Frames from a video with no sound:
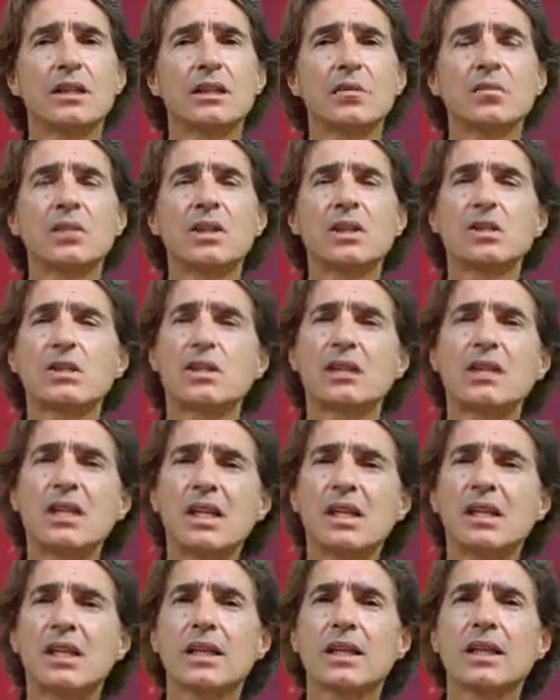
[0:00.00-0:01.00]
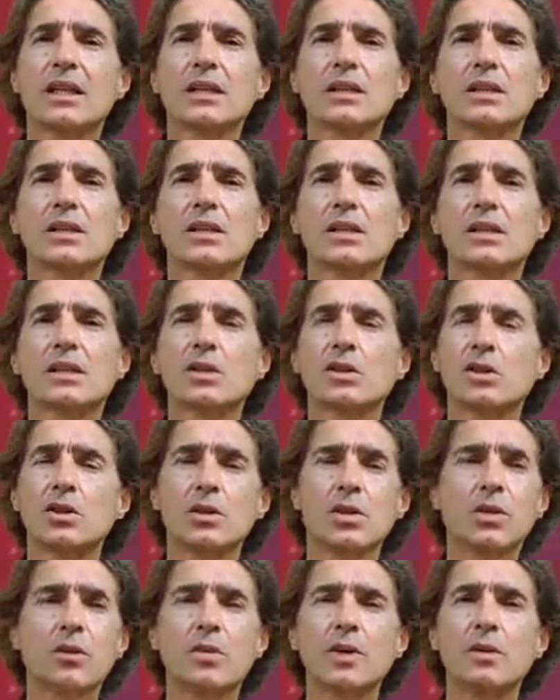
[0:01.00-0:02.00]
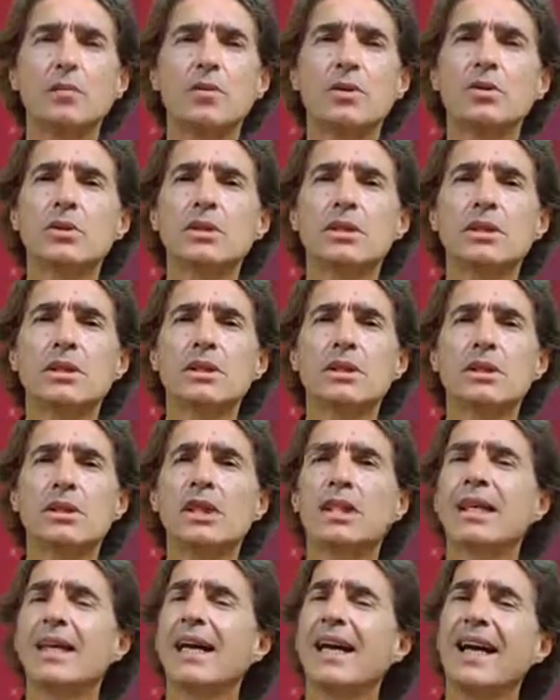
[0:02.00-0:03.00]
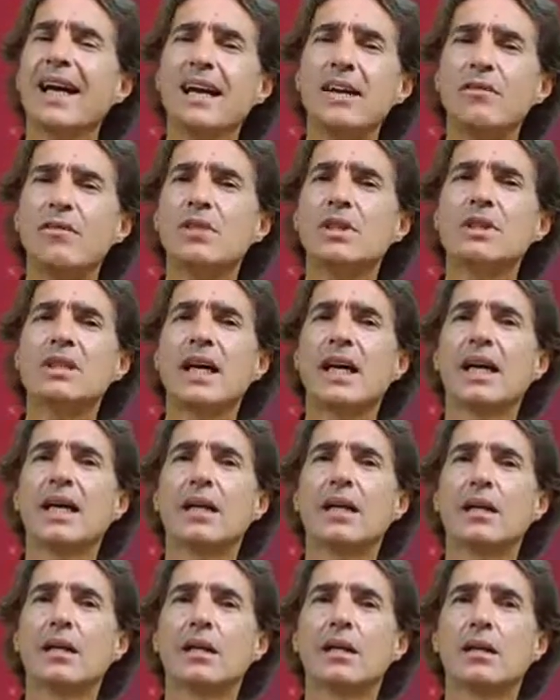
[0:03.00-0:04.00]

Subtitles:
because studying is so important. Every day